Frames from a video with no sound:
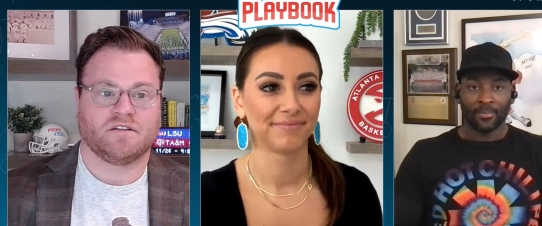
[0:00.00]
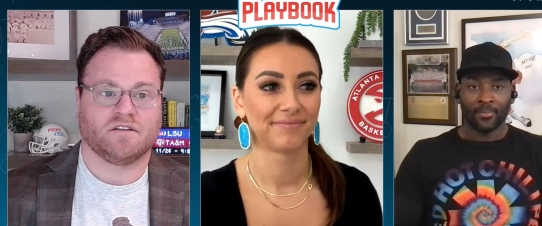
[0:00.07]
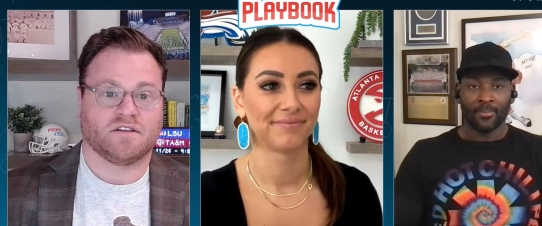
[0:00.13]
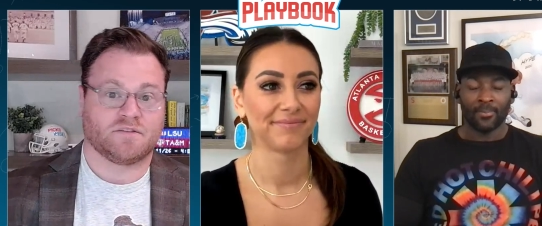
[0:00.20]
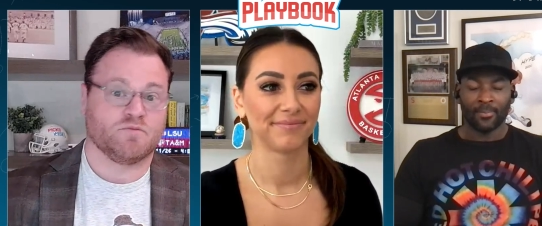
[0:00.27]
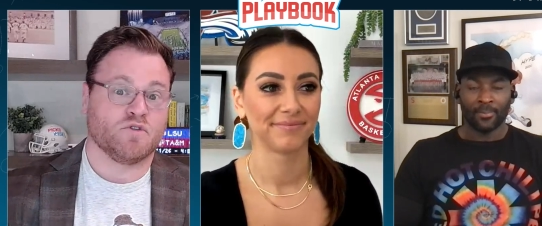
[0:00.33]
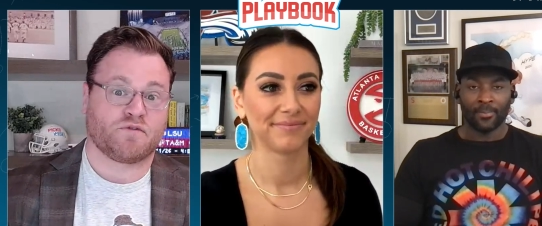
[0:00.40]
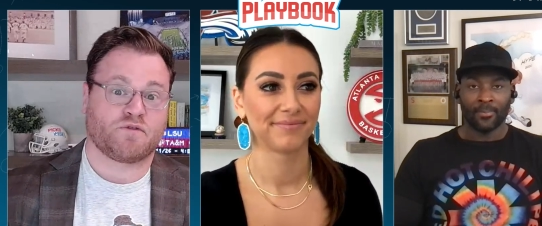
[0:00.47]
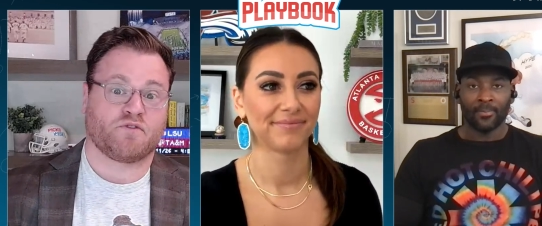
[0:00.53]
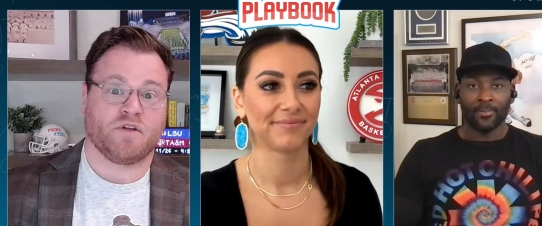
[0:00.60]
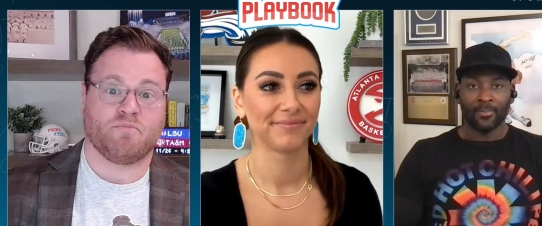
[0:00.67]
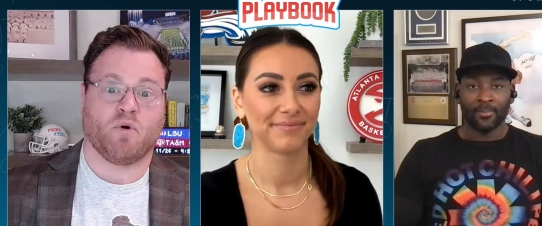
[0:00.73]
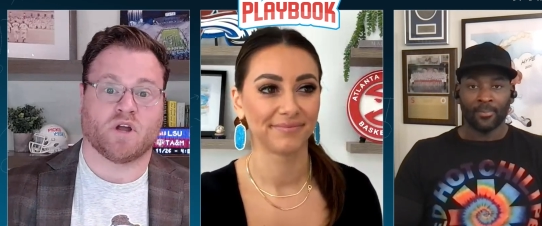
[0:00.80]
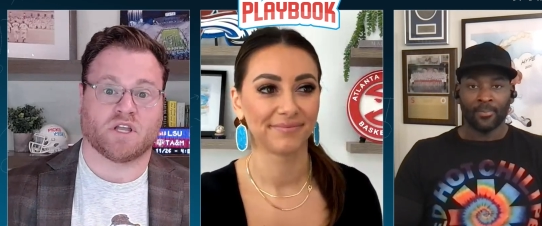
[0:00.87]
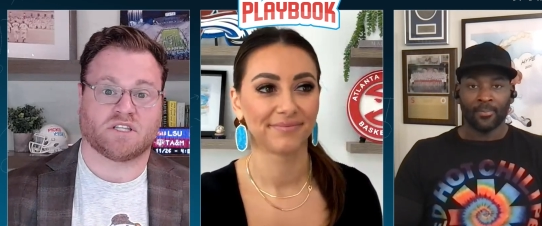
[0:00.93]
Speaker 1: It's moved three
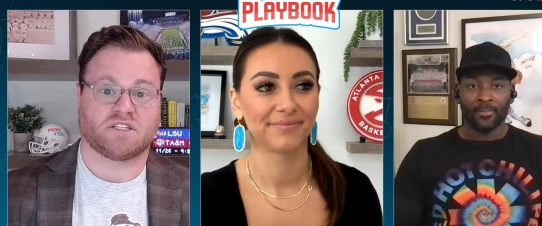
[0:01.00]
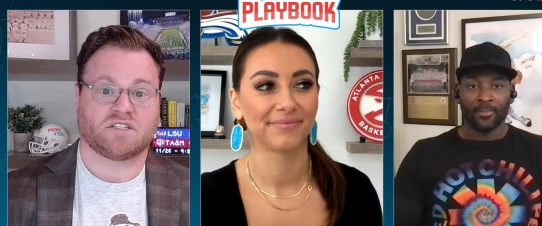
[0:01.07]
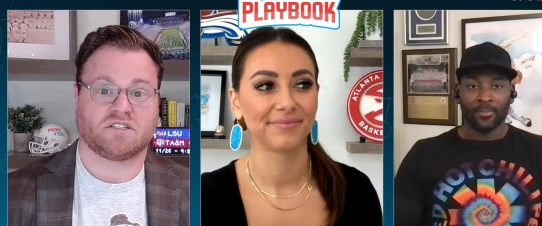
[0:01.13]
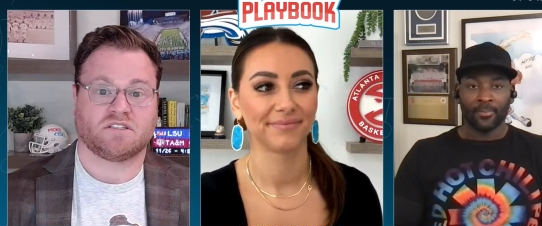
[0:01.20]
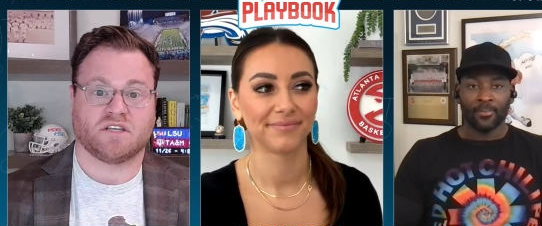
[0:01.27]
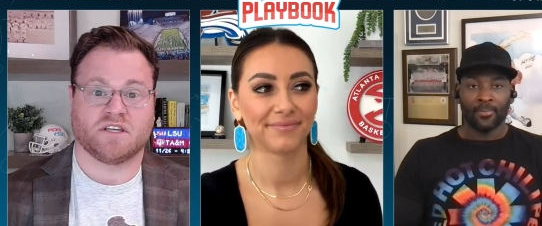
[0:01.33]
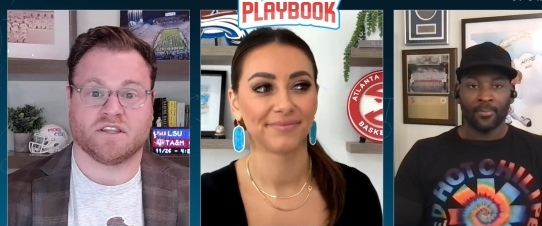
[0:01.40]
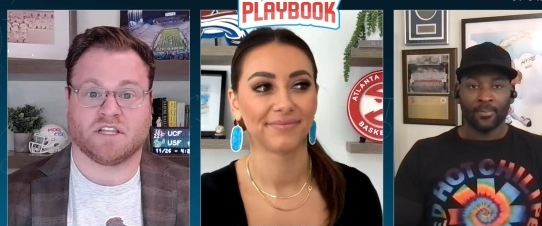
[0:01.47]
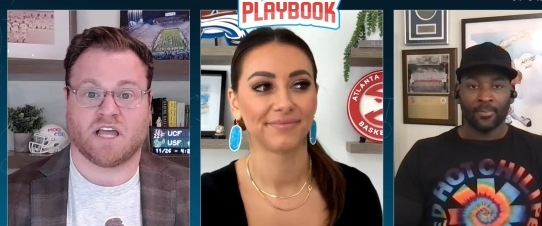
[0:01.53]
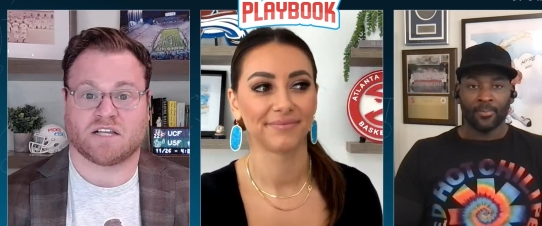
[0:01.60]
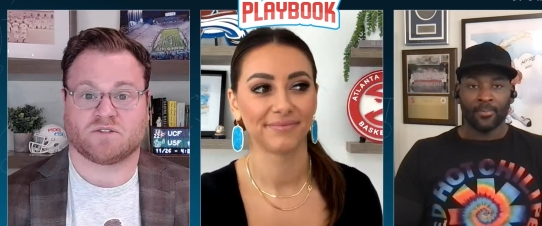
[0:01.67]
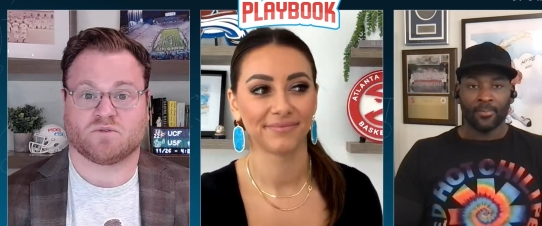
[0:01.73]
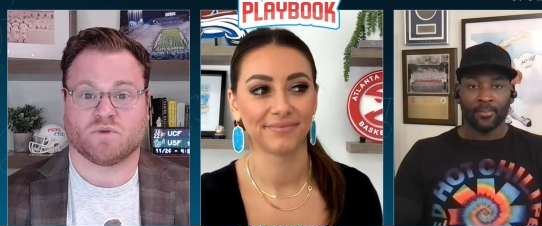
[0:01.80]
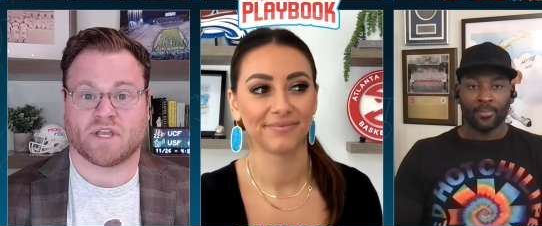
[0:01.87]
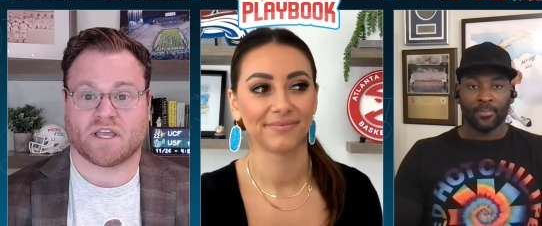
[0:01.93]
points in the
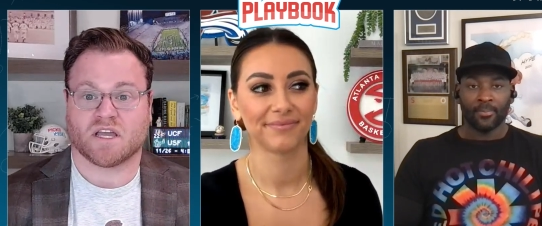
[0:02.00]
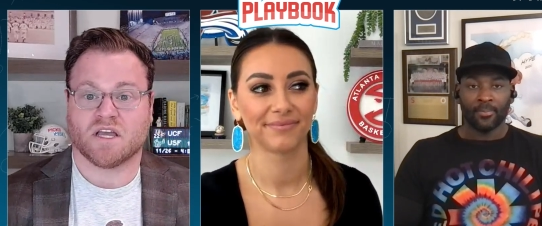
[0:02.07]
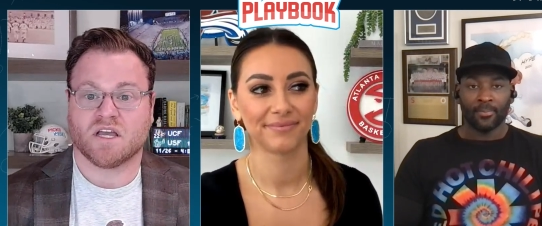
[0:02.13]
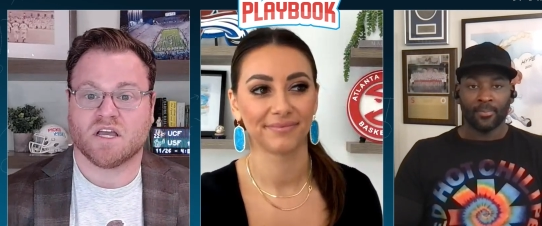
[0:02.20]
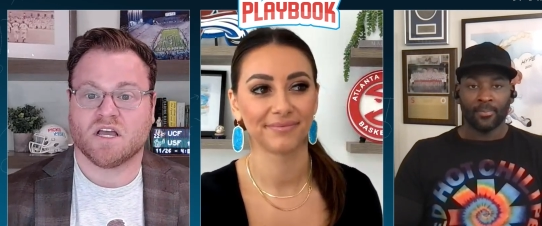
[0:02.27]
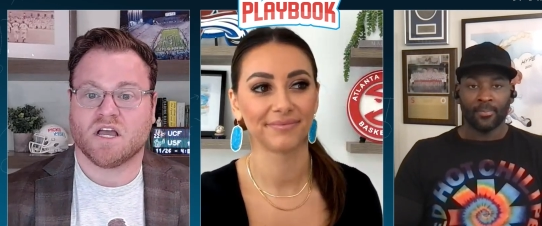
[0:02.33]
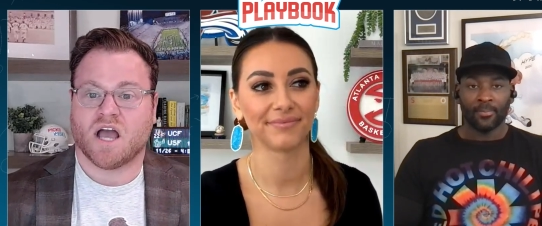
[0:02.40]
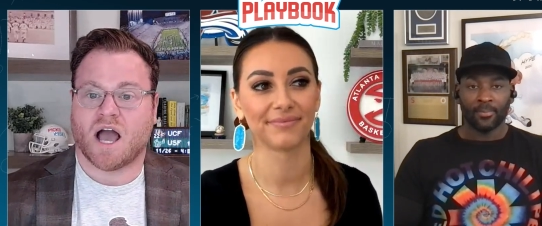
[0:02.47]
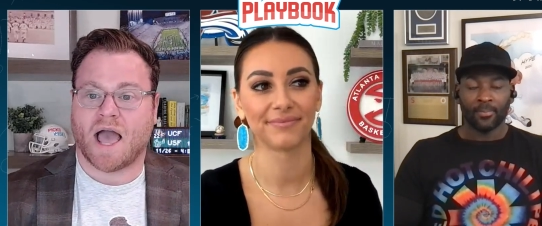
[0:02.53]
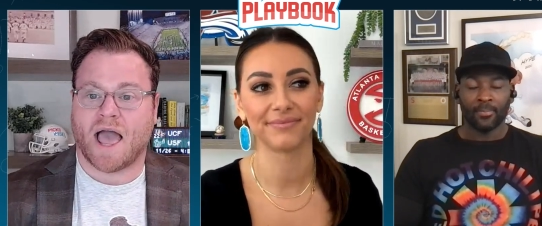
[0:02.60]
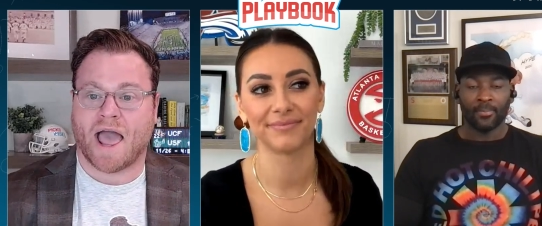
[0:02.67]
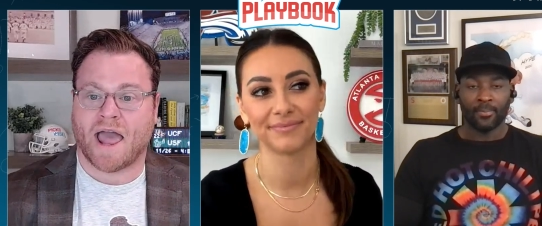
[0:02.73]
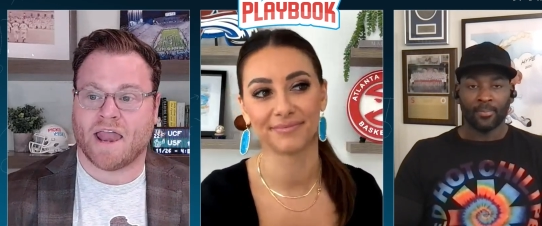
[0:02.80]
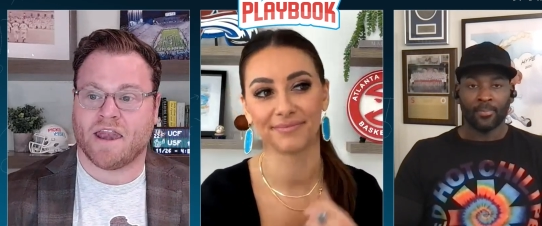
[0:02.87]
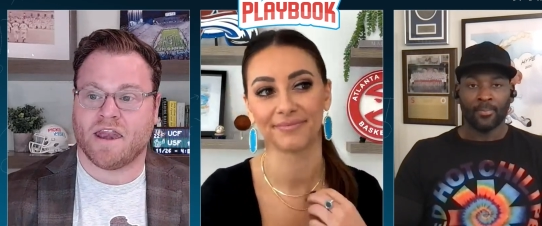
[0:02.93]
last week. Mm-hmm.
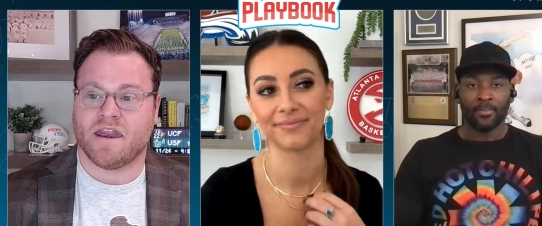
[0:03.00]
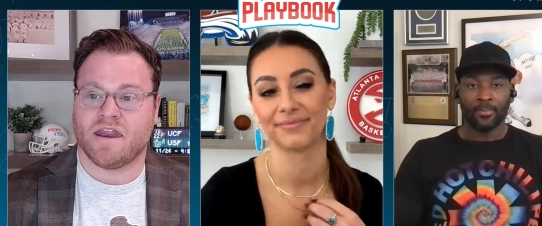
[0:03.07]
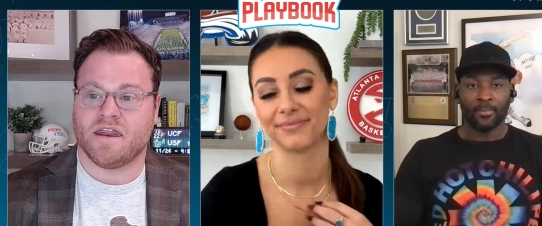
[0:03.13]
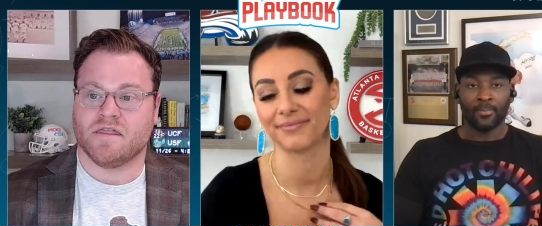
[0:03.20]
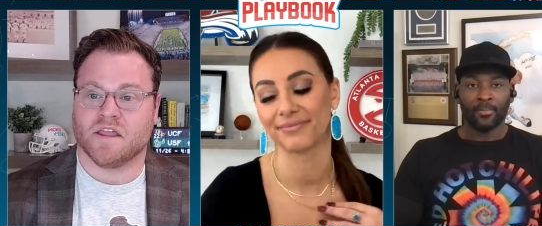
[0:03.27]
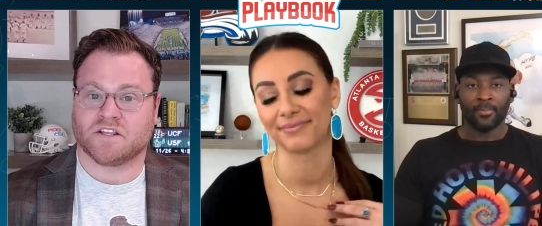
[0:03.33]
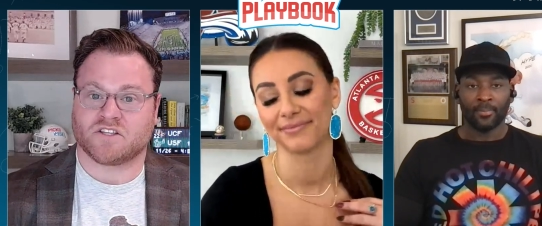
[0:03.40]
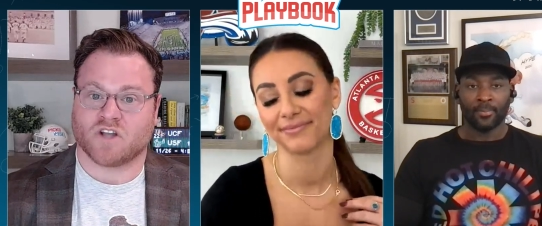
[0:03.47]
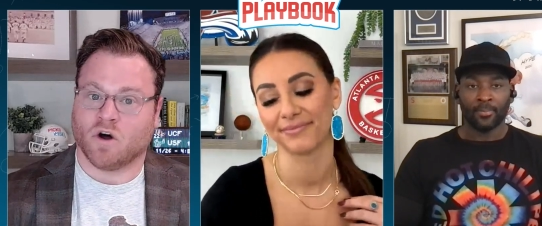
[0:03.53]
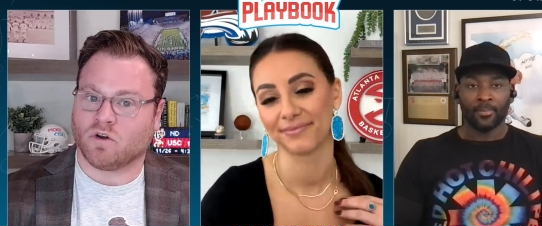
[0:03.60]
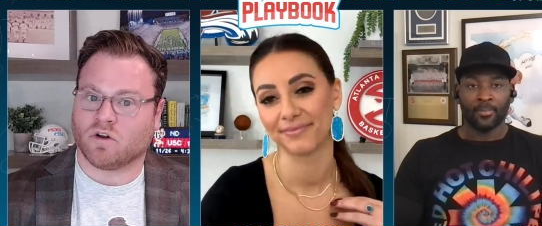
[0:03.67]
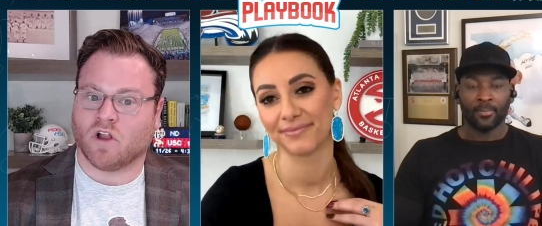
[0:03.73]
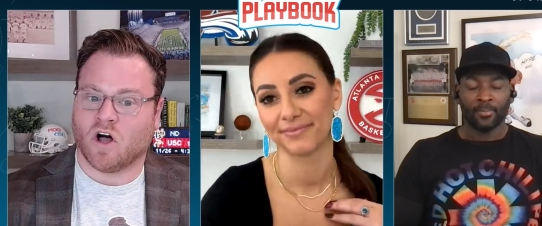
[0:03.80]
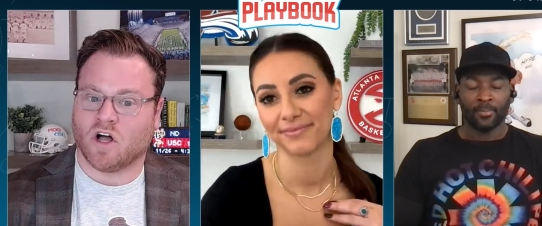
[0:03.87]
And the total